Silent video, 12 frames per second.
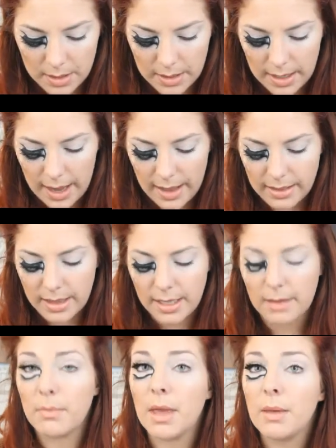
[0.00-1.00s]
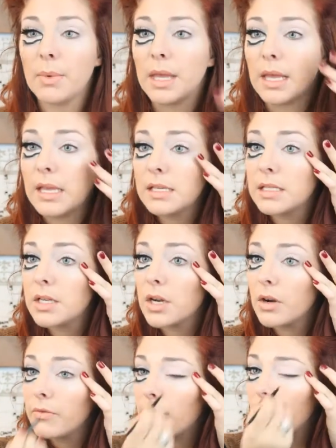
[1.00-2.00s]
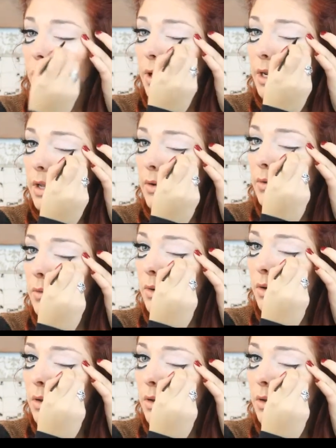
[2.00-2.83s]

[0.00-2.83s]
I think it may be easier for you